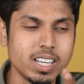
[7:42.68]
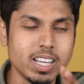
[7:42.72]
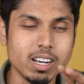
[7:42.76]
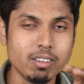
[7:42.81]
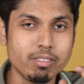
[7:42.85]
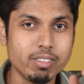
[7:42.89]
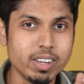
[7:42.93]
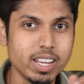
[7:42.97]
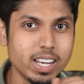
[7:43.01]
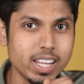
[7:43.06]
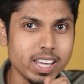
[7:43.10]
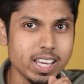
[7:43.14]

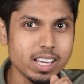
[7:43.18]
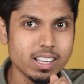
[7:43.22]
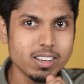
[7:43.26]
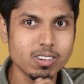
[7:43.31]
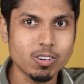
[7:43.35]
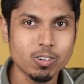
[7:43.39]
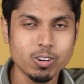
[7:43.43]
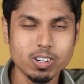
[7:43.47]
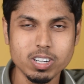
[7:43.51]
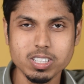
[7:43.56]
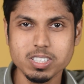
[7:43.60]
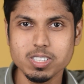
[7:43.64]
revealing
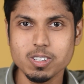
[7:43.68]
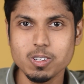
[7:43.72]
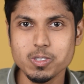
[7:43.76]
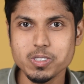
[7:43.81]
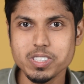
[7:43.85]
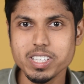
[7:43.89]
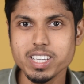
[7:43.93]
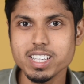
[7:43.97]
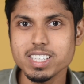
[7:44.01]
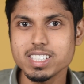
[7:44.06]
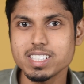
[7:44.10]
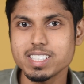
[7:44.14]
or
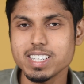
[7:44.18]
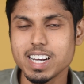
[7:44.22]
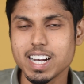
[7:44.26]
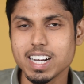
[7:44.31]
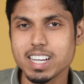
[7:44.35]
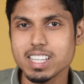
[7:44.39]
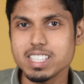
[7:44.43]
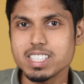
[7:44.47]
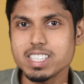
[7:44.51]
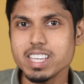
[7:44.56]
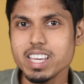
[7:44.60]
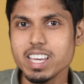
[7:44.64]
disclosing a
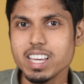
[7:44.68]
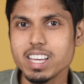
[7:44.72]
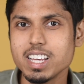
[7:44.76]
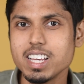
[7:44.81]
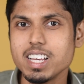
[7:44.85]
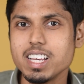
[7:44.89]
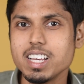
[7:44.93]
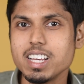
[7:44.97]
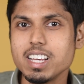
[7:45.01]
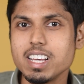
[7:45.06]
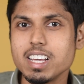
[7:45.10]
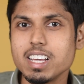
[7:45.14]
strategy
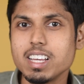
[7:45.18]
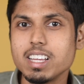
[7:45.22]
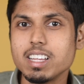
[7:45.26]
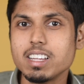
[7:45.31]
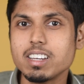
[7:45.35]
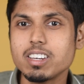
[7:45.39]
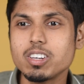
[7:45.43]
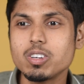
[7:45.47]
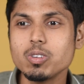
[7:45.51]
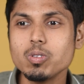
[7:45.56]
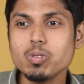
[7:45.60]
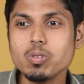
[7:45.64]

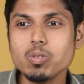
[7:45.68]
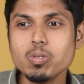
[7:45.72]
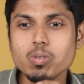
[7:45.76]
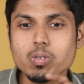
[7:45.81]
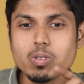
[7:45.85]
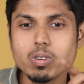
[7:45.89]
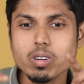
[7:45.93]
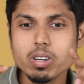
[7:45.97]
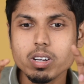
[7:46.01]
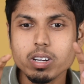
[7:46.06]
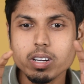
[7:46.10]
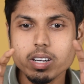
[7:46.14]

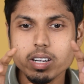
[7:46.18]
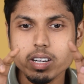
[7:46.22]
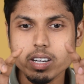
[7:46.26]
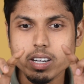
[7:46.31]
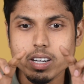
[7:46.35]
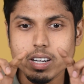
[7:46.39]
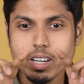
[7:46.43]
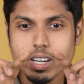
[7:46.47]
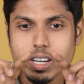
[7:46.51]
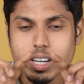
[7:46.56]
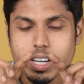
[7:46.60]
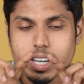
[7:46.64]
to
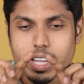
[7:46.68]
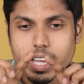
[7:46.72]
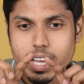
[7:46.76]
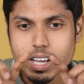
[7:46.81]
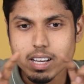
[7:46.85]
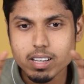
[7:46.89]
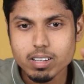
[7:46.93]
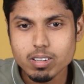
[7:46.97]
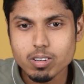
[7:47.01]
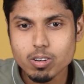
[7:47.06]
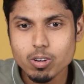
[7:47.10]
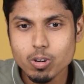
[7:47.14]

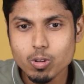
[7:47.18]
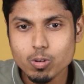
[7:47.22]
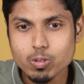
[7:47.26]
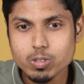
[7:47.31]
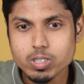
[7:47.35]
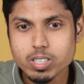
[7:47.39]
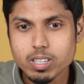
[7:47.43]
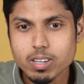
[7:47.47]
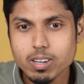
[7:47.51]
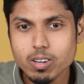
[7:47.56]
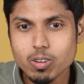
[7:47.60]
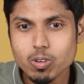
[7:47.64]
take a
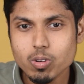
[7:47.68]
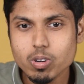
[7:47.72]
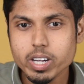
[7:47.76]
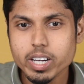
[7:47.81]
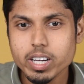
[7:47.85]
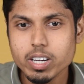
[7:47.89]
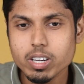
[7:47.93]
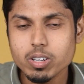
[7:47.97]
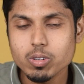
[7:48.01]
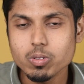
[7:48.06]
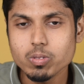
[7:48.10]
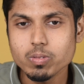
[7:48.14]
closer look
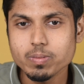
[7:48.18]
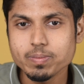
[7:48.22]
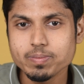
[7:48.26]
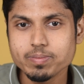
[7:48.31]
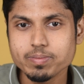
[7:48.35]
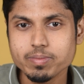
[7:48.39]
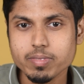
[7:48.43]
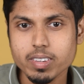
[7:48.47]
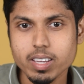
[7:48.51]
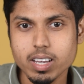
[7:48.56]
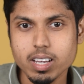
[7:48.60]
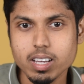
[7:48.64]
into
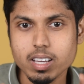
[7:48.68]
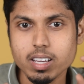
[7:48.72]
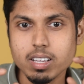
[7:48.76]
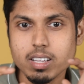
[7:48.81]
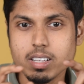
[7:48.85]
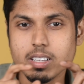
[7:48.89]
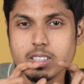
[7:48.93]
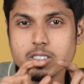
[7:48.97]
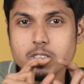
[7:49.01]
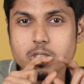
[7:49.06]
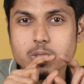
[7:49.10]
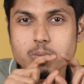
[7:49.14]

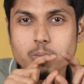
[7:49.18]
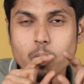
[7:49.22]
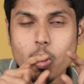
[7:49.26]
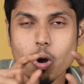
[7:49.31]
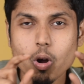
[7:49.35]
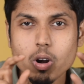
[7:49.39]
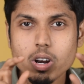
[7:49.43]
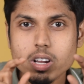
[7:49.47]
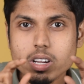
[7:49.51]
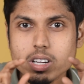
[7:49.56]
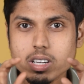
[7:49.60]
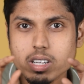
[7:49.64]

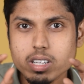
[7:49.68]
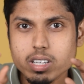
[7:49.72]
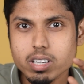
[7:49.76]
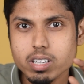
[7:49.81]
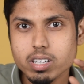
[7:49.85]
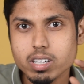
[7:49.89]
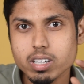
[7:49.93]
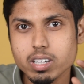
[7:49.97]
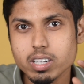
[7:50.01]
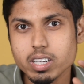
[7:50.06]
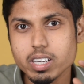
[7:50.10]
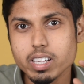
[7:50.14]

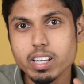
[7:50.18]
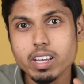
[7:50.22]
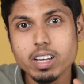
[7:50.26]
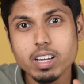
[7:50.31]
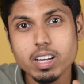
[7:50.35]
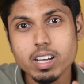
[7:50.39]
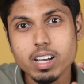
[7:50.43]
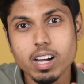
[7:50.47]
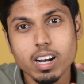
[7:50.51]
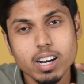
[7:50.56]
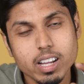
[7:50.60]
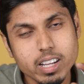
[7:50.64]
smaller
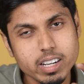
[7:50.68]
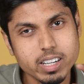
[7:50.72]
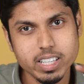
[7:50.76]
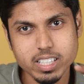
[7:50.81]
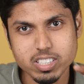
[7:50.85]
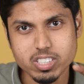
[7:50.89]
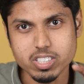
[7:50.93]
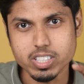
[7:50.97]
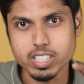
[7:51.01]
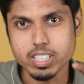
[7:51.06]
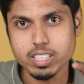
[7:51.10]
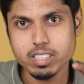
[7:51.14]
color
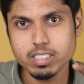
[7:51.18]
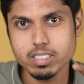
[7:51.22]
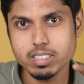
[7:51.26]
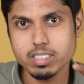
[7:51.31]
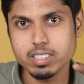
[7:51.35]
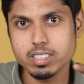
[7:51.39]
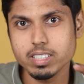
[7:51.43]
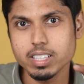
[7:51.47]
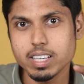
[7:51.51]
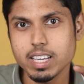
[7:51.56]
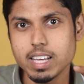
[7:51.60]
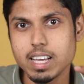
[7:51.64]

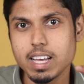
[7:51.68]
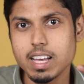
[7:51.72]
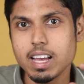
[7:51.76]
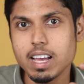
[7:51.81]
regions